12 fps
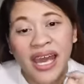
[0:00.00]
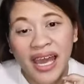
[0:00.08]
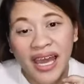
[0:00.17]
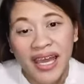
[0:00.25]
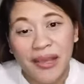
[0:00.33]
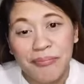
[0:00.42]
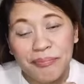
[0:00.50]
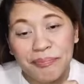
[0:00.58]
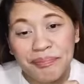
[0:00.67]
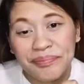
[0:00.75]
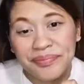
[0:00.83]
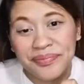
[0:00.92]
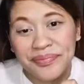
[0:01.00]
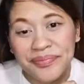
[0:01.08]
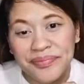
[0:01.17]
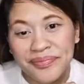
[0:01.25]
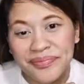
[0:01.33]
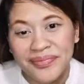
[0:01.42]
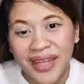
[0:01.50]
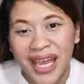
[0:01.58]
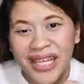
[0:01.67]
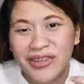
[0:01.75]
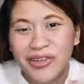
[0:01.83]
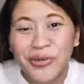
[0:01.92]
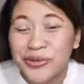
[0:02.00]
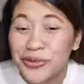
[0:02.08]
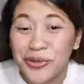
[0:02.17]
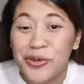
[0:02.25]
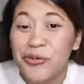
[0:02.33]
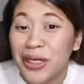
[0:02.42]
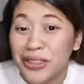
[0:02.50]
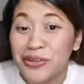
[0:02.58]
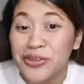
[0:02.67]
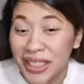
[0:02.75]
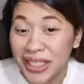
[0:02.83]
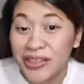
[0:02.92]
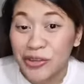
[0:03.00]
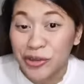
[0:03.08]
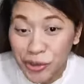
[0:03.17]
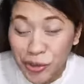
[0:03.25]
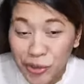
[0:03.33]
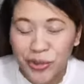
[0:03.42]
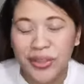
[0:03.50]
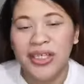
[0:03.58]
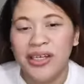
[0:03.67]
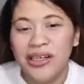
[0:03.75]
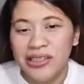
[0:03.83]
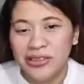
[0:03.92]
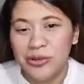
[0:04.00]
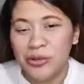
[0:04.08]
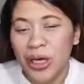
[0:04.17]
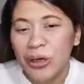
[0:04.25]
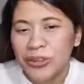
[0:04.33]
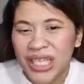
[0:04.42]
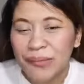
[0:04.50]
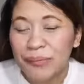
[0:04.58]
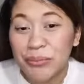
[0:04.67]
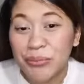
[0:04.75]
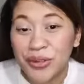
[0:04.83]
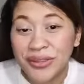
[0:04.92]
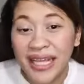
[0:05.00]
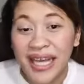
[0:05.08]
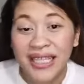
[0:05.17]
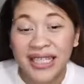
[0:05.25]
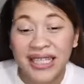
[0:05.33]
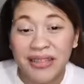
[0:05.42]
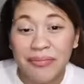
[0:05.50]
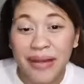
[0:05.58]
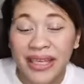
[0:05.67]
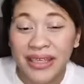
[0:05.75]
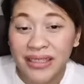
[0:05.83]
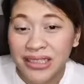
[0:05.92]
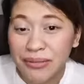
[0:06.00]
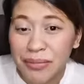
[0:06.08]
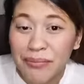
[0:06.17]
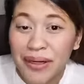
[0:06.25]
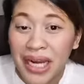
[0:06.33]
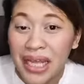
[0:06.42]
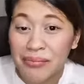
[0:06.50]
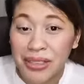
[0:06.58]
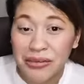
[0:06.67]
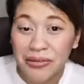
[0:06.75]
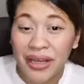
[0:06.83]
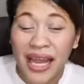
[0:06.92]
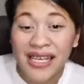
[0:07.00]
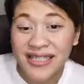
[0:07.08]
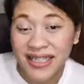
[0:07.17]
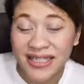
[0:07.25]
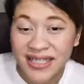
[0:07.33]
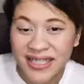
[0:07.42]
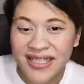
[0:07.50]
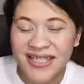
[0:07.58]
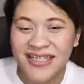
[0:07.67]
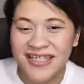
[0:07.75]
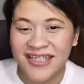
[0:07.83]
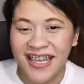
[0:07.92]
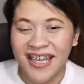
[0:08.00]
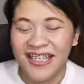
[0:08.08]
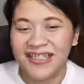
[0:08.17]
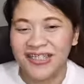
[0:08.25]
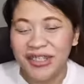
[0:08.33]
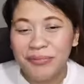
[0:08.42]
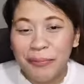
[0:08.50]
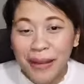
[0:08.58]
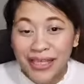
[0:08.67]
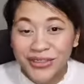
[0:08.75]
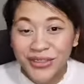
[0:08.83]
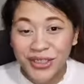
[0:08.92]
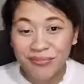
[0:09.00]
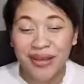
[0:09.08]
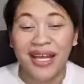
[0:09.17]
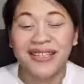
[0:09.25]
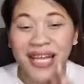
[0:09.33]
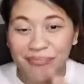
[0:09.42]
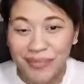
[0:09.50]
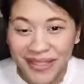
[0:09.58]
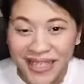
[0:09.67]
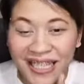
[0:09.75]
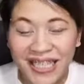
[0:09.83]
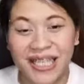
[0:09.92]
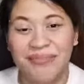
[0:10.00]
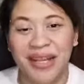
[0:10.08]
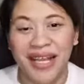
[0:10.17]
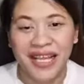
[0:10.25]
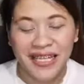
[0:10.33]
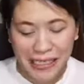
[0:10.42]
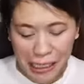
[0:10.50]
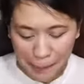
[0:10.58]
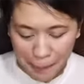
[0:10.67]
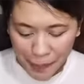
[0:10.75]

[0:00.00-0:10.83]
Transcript: I don't know what to say to you. So, kausapin mo yung daddy ni Michael, di ba marami yung assets? Yan, dun na papasok yung mga topic natin na magaganda.